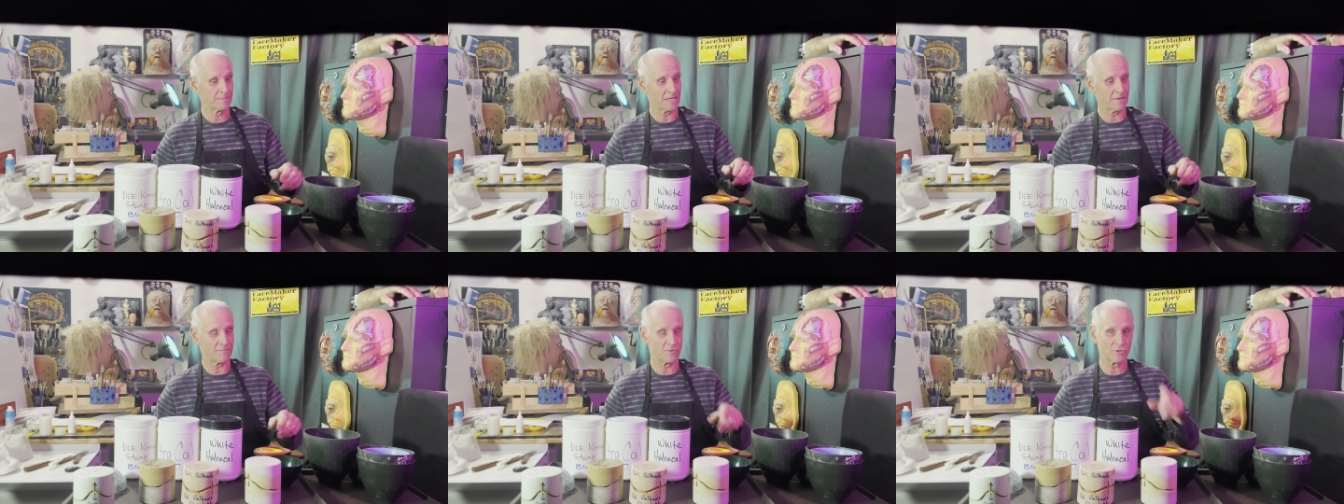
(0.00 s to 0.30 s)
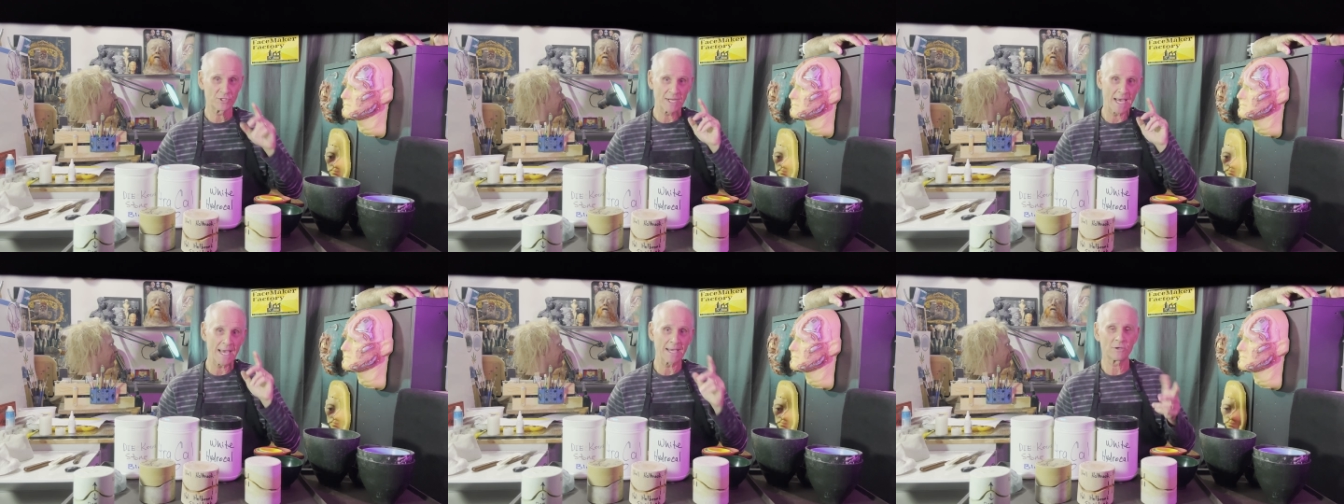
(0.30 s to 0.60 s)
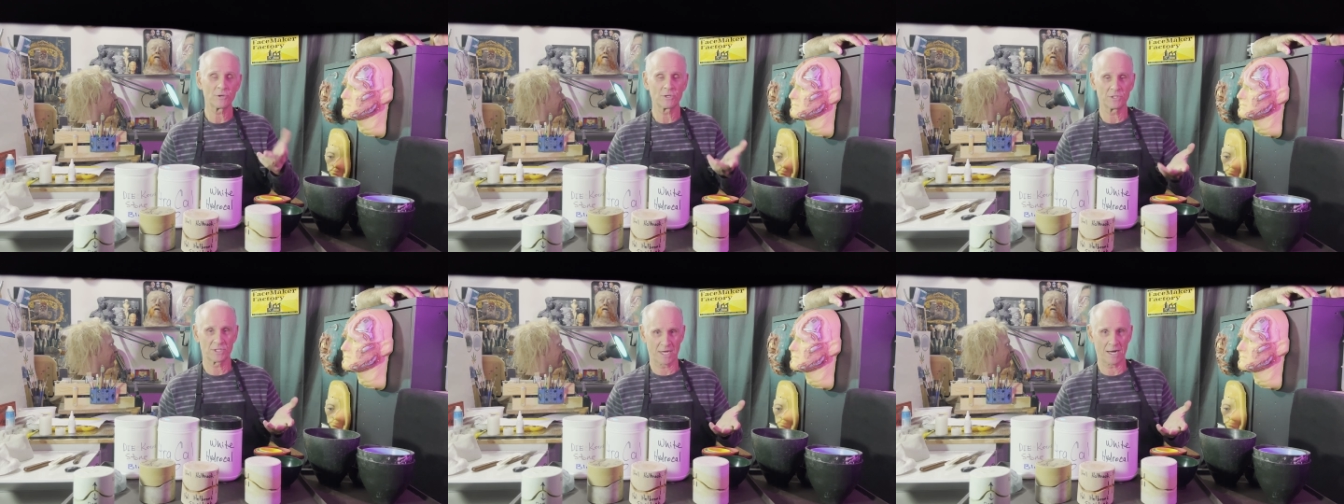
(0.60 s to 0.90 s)
If you take
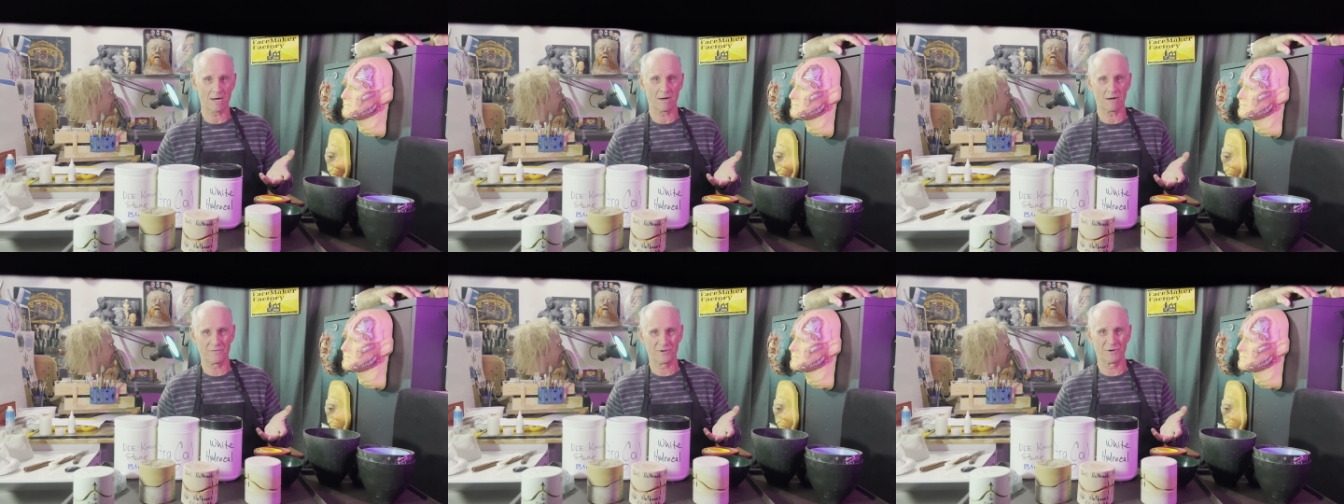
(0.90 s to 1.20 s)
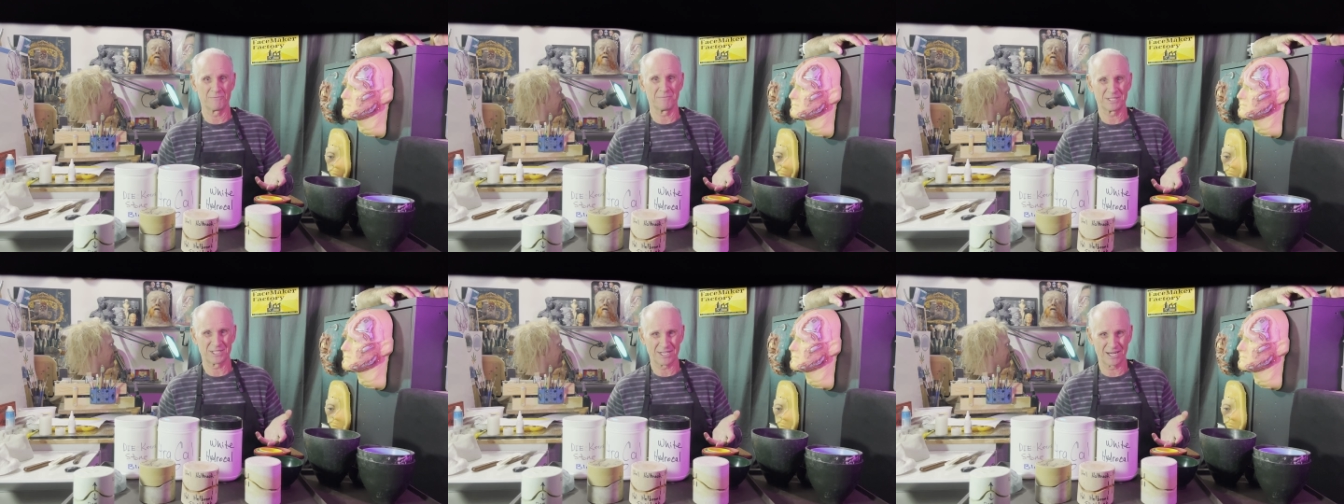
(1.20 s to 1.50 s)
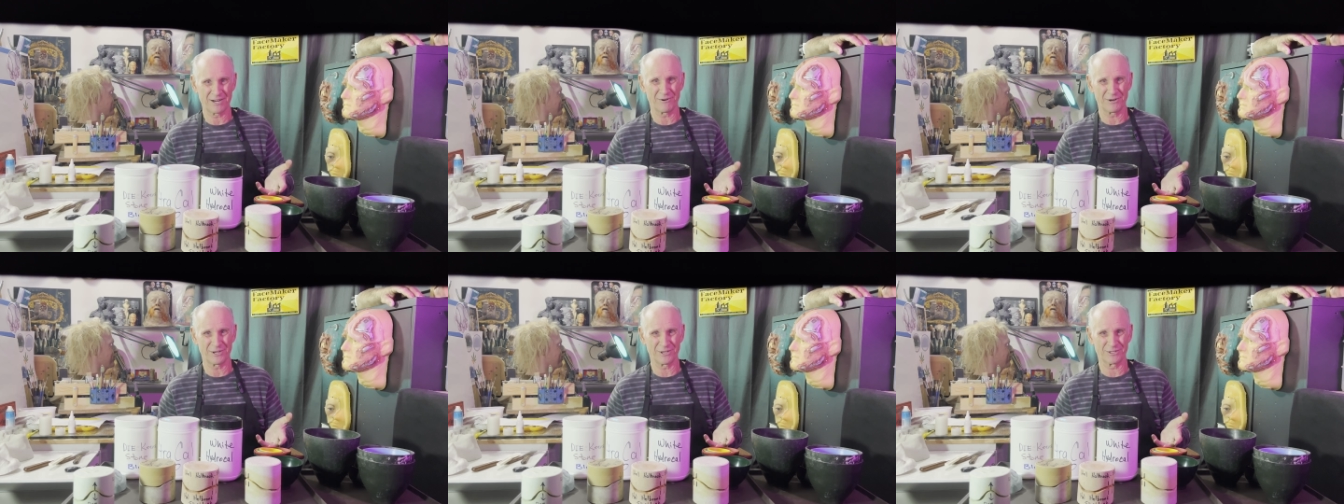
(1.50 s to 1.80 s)
good care of your
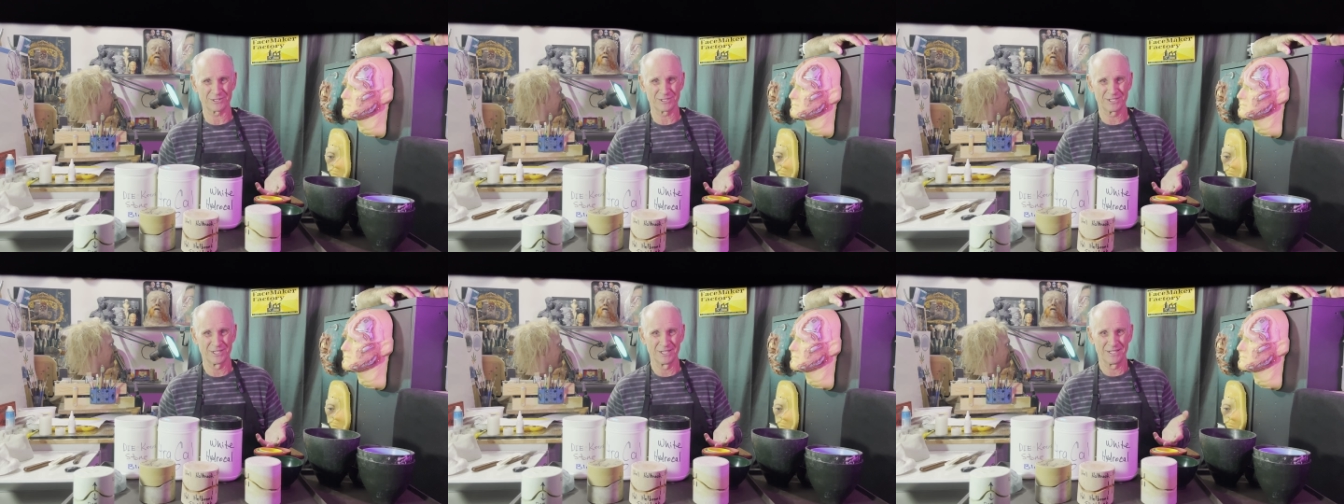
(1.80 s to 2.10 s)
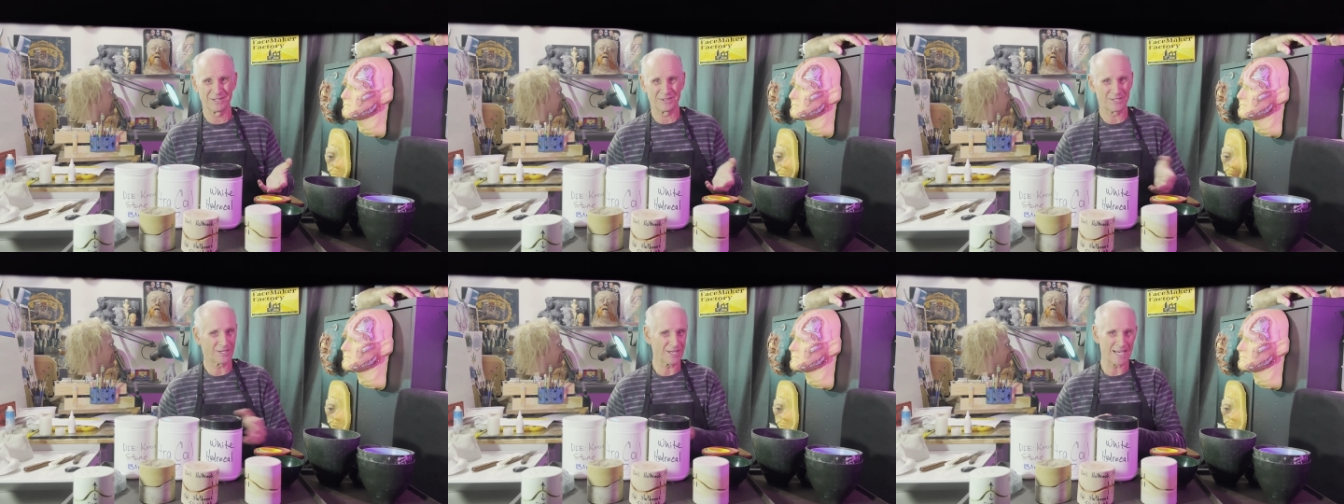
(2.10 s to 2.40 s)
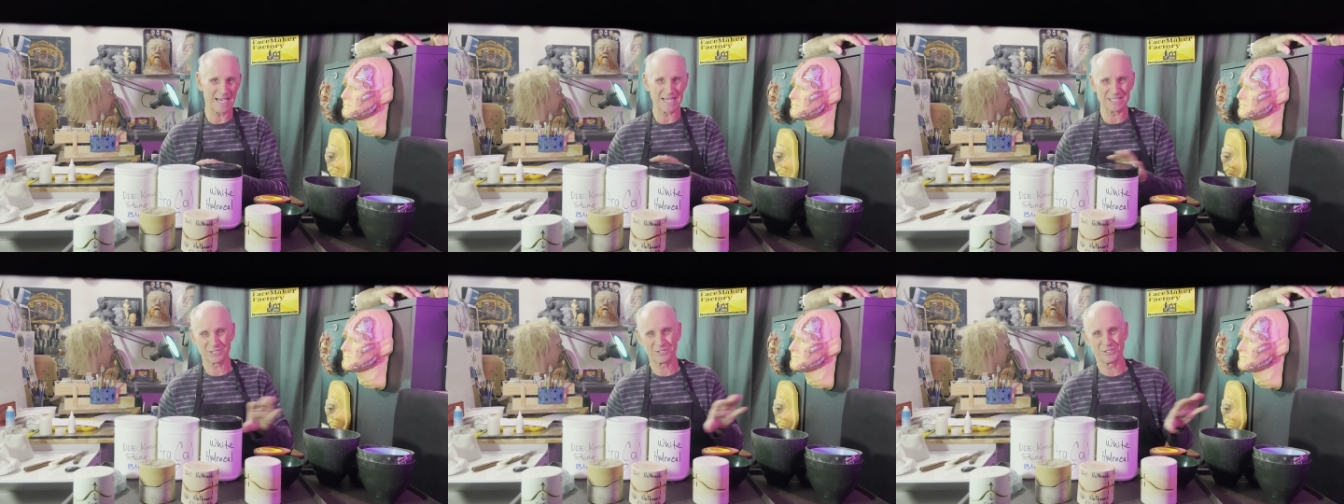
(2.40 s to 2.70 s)
materials, they'll
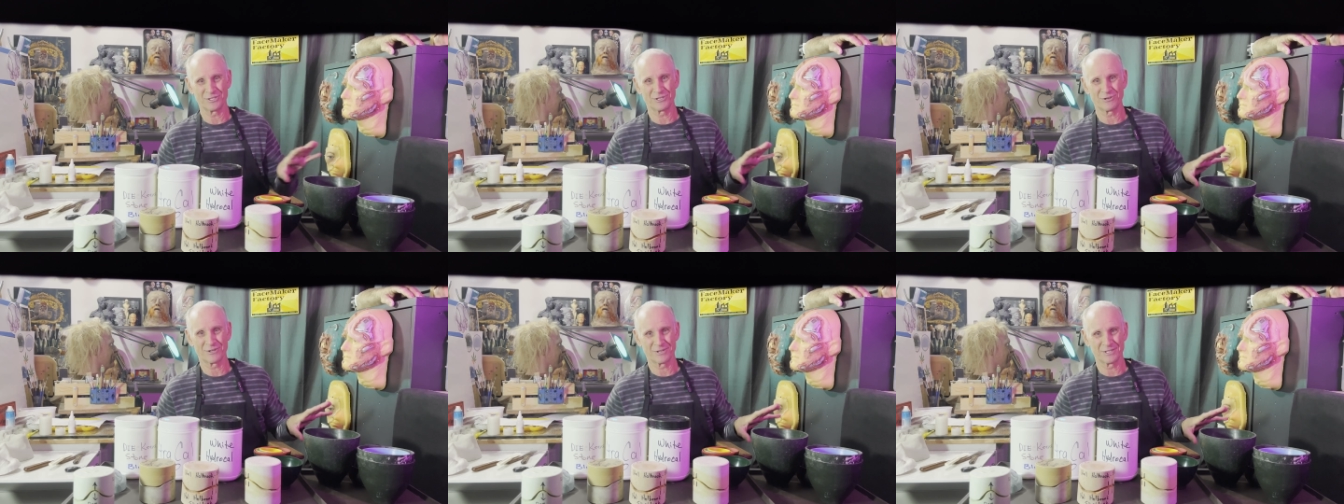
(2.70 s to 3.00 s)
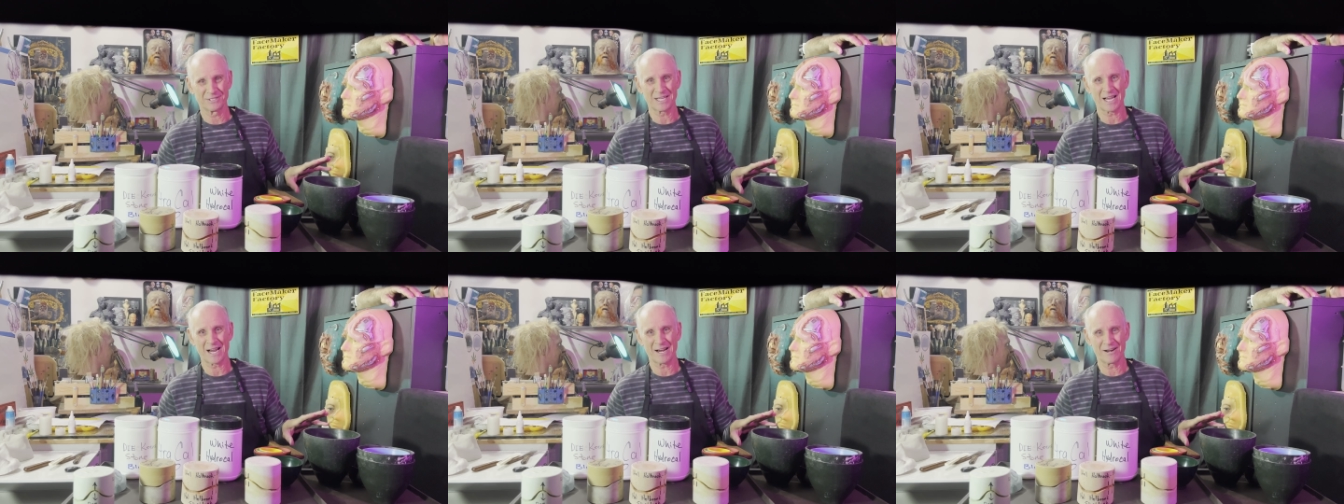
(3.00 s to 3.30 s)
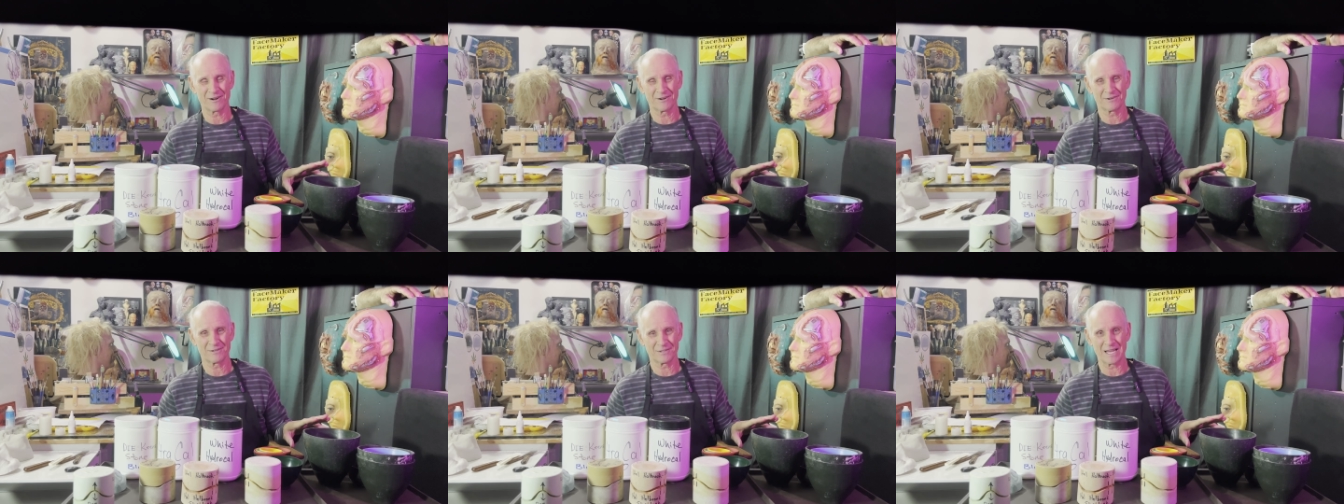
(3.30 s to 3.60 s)
last you your
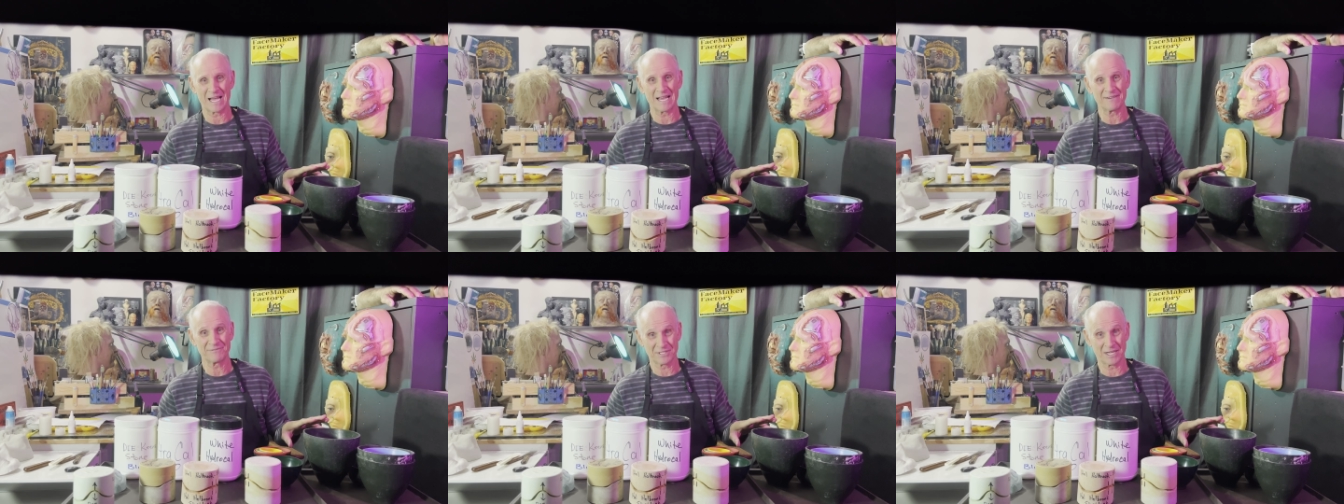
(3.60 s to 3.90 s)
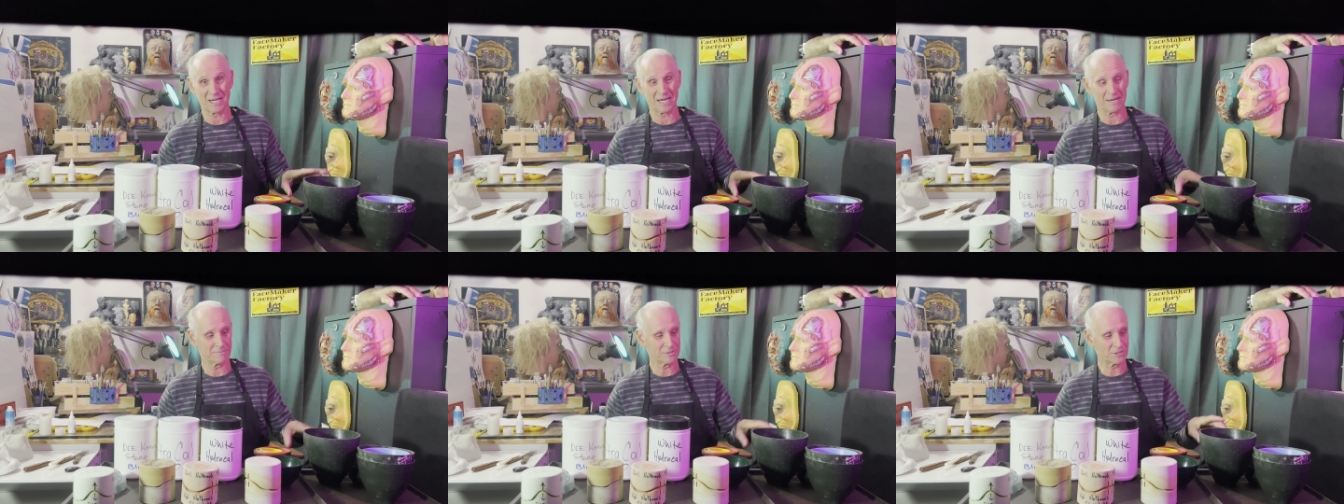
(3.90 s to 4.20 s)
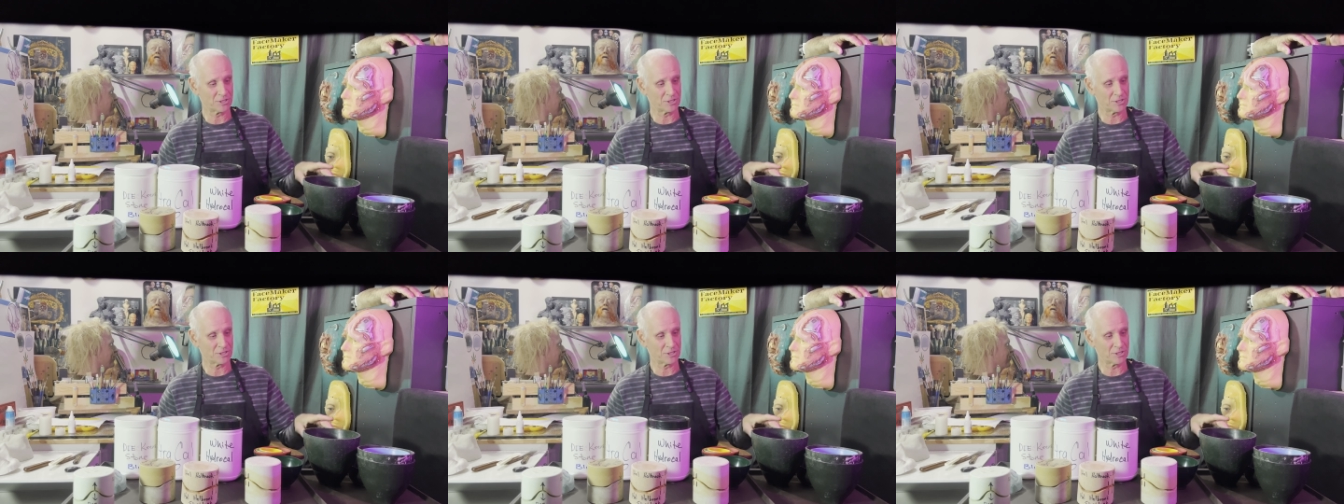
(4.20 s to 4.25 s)
entire lifetime.